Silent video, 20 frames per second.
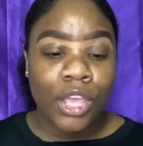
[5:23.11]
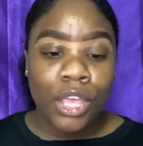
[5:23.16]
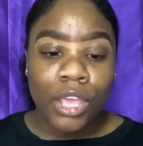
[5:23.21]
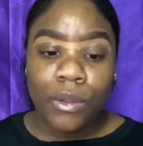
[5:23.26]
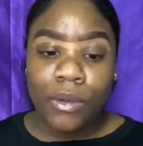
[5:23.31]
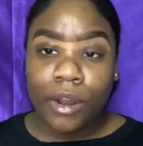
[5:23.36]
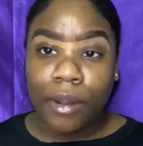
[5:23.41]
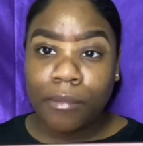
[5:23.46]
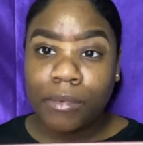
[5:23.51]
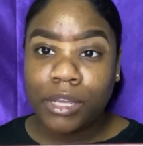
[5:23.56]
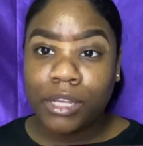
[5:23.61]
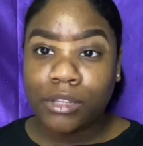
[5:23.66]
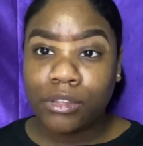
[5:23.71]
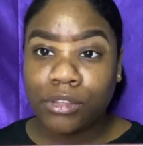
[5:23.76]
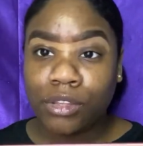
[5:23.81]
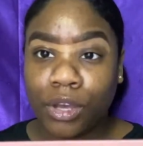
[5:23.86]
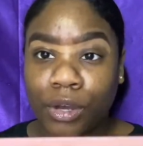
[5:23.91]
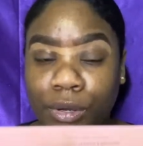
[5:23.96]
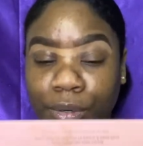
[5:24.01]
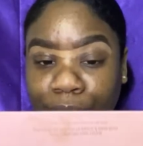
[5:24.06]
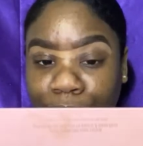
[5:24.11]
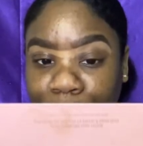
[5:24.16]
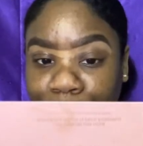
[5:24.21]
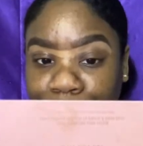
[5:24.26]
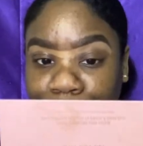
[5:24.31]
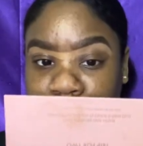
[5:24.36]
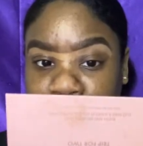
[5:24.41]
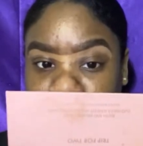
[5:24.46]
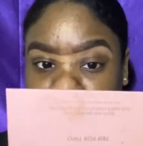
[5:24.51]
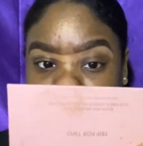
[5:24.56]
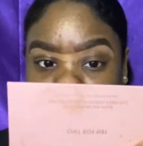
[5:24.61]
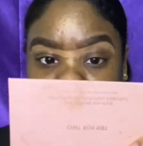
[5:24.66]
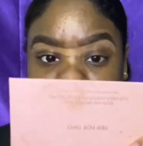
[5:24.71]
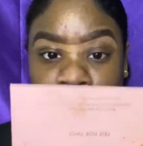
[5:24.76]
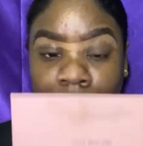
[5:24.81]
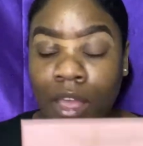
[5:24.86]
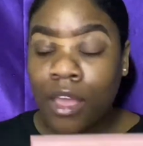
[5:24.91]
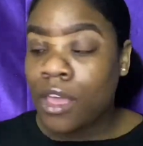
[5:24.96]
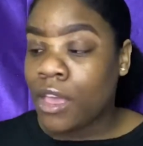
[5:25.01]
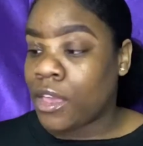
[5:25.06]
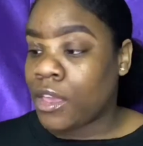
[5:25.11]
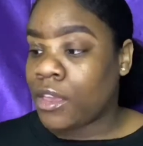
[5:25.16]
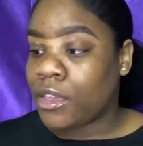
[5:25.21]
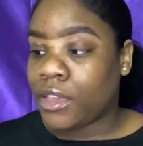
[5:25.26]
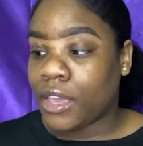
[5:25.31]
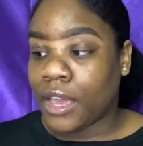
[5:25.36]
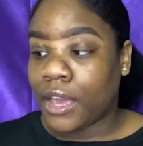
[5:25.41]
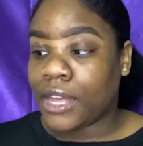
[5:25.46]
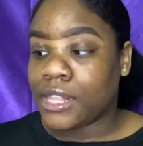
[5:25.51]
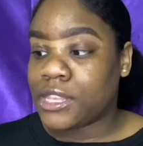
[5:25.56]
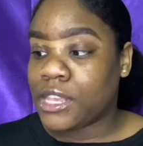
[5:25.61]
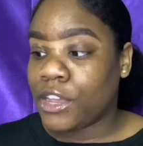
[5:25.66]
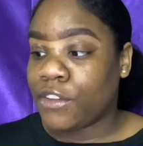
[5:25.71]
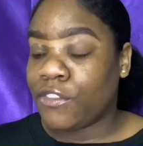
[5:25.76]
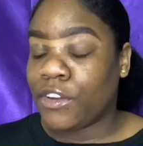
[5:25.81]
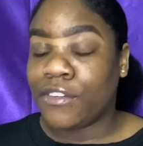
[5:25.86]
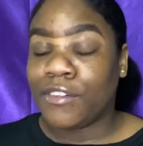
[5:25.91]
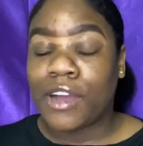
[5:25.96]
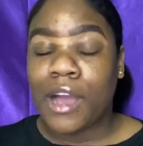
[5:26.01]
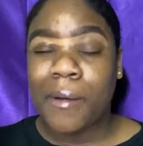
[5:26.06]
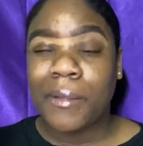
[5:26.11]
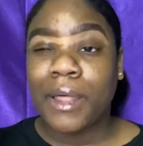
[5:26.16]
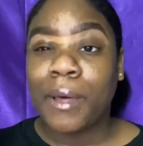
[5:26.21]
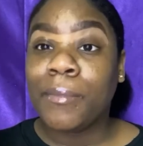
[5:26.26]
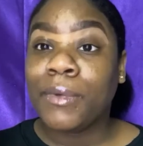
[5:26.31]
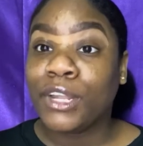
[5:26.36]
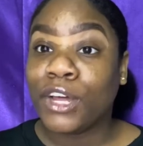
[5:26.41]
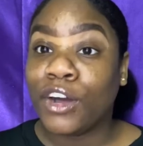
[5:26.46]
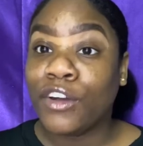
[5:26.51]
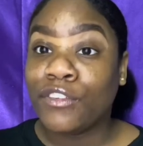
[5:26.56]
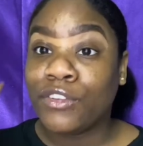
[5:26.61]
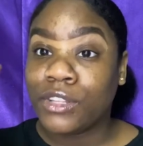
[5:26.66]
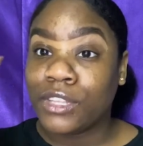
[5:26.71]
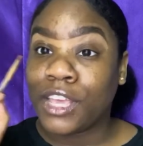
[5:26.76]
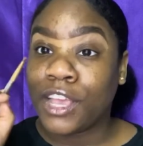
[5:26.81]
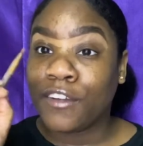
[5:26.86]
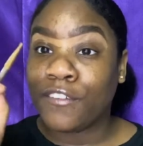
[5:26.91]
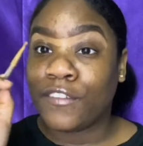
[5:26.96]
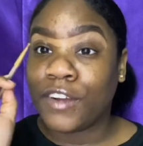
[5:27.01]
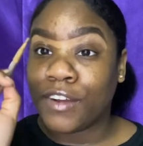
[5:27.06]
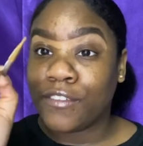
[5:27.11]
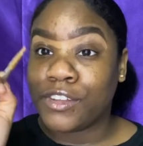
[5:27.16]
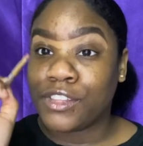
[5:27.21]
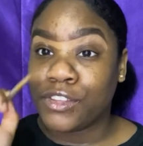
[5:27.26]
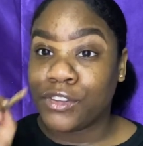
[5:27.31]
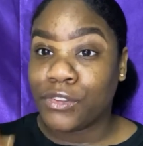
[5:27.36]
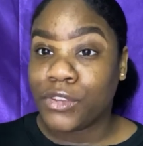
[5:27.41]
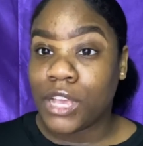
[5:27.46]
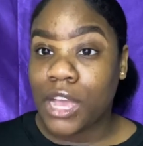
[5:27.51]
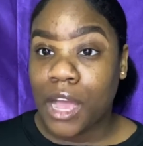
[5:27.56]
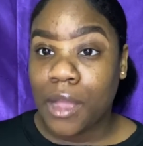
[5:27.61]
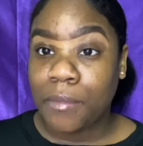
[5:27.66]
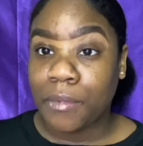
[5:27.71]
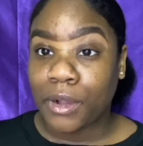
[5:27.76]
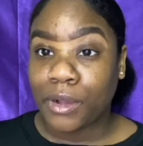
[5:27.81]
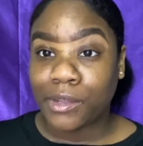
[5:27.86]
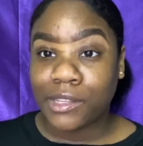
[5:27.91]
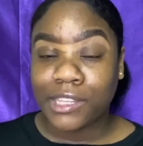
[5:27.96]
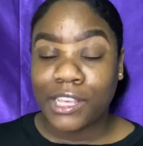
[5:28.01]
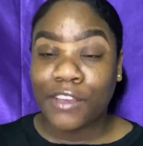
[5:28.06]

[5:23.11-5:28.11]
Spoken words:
You know what I mean? So yeah, I take forever. Comment down below if you take forever to do your eyebrows.